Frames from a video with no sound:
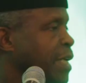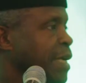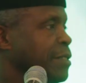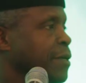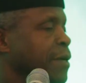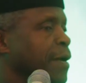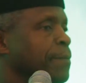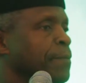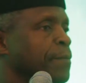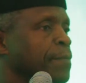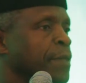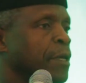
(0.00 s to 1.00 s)
Nigeria.
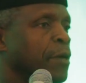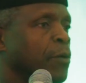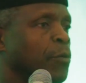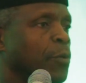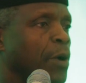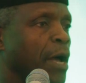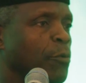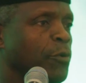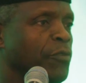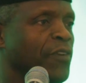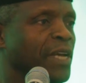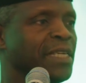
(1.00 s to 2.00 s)
And
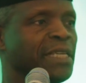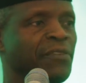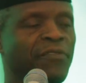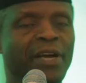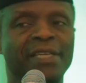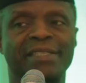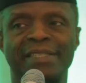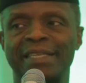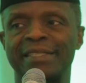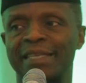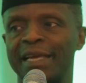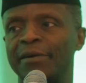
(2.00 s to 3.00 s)
we've identified
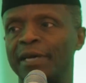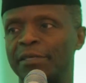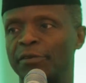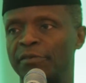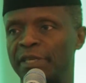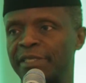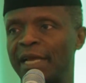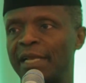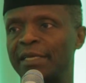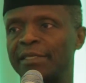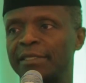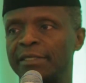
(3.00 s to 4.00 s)
6 areas of the
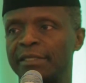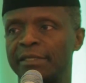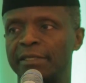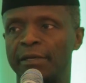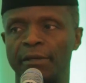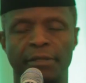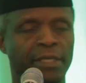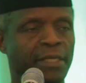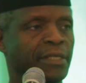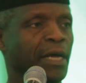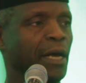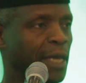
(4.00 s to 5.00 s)
challenges.
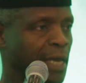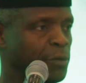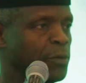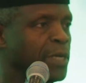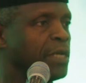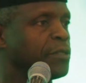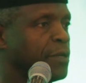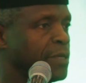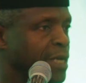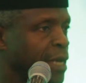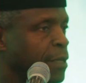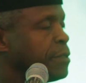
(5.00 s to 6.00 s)
These are
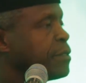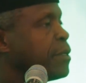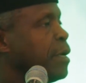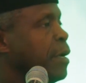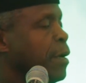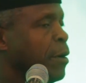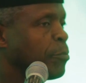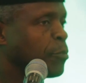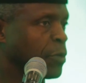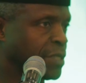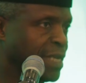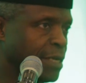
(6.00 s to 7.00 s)
education, health,
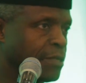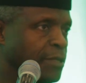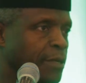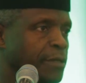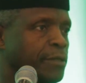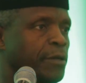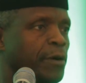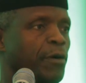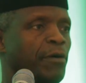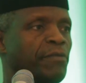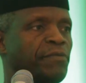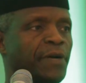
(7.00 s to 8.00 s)
protection
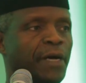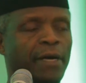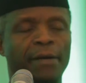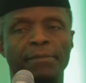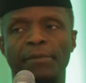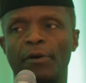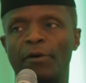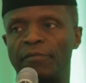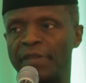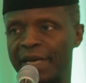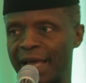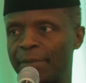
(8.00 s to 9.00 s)
of
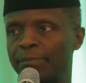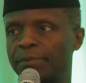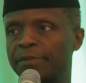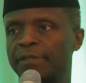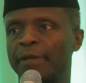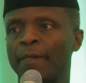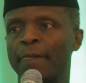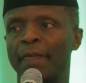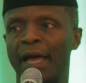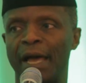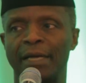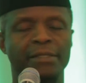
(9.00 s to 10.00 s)
the camps,
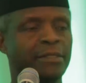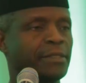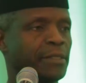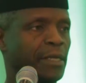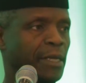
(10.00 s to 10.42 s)
and